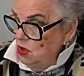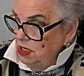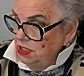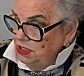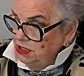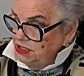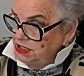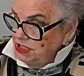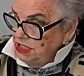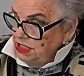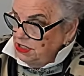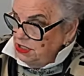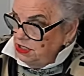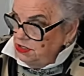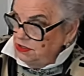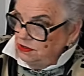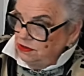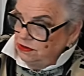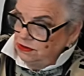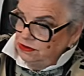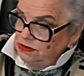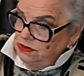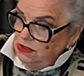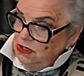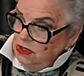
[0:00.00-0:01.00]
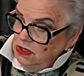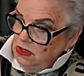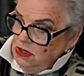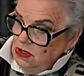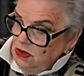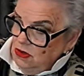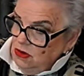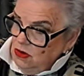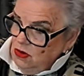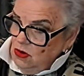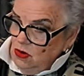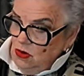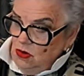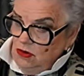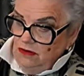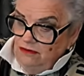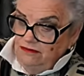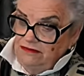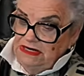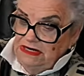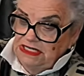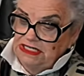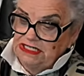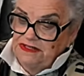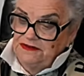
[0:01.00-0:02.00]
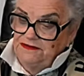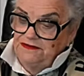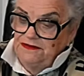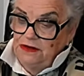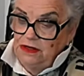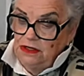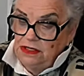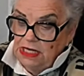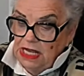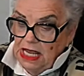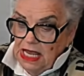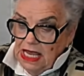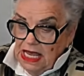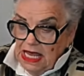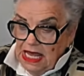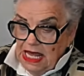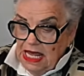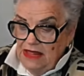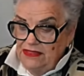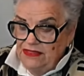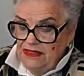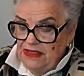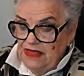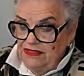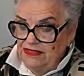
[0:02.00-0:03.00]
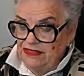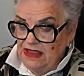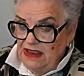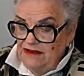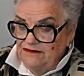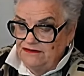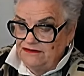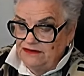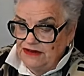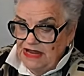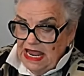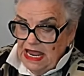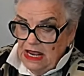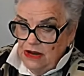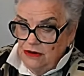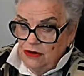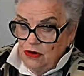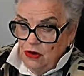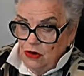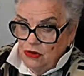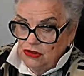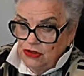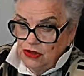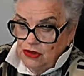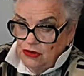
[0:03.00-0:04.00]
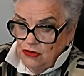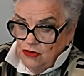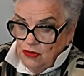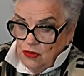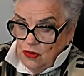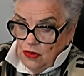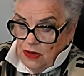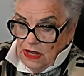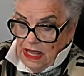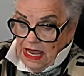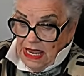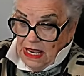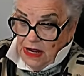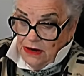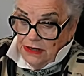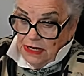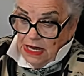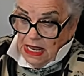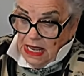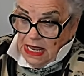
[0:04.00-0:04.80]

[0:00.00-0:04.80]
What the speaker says: he did it and all the rest of it, and that they've now knocked it all out.